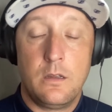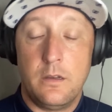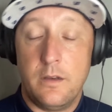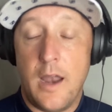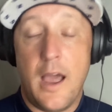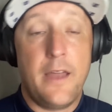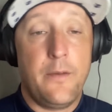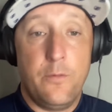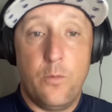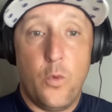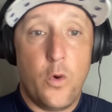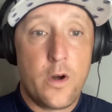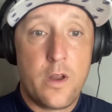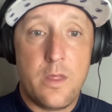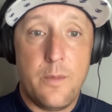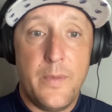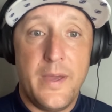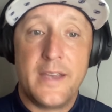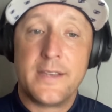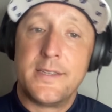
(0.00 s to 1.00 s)
not one of
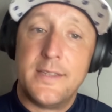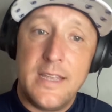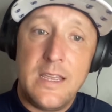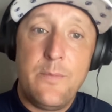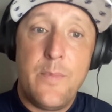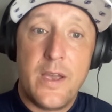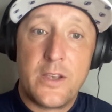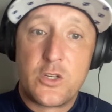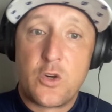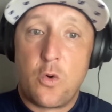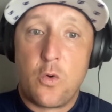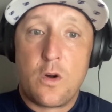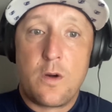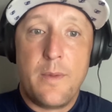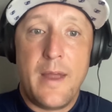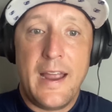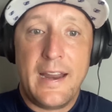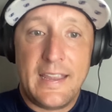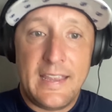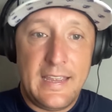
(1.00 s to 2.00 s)
the best, the best
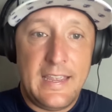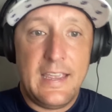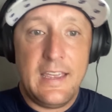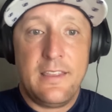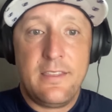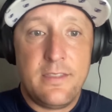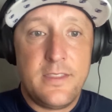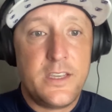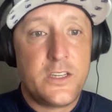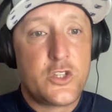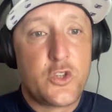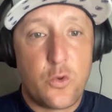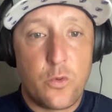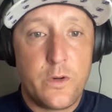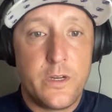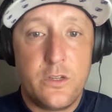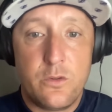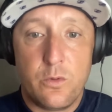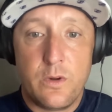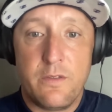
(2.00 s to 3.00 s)
quarterback in this
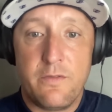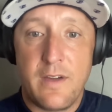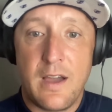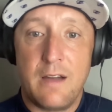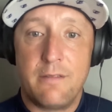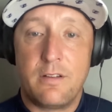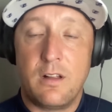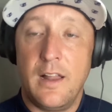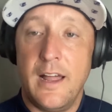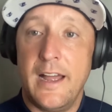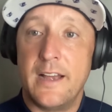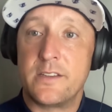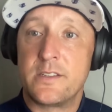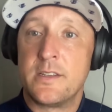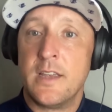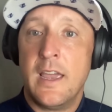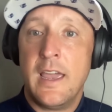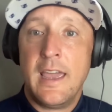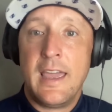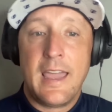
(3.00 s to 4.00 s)
2025 class.